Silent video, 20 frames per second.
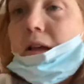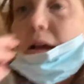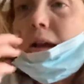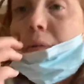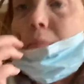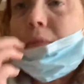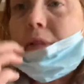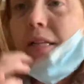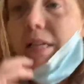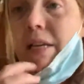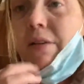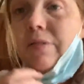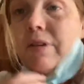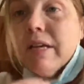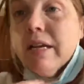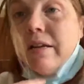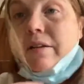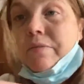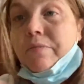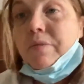I'm
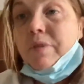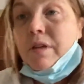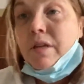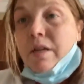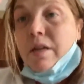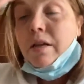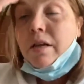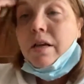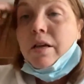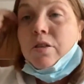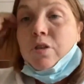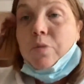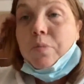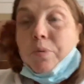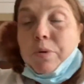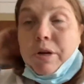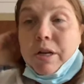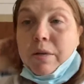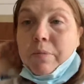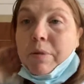leaving, and they're
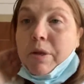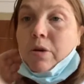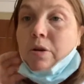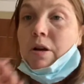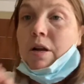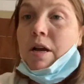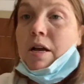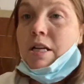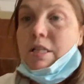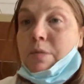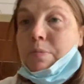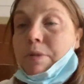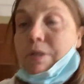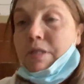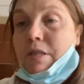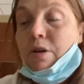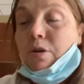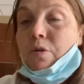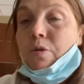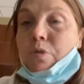putting me on hospice
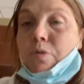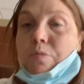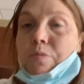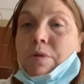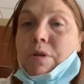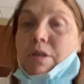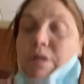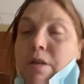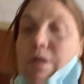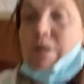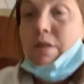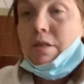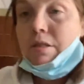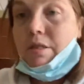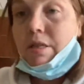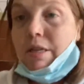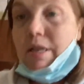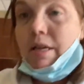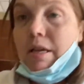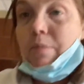at home
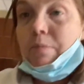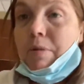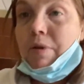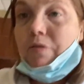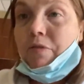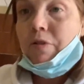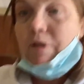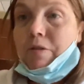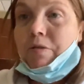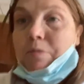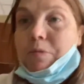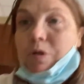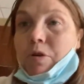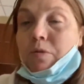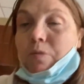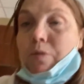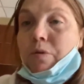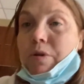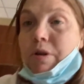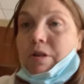to keep me free from
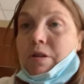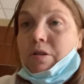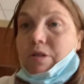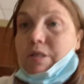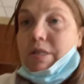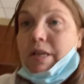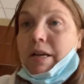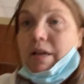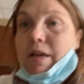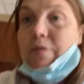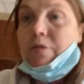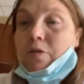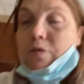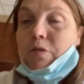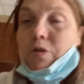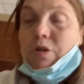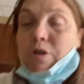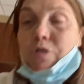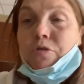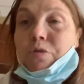corona because they have over
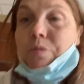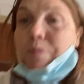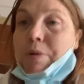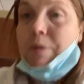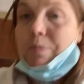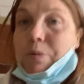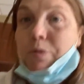100 people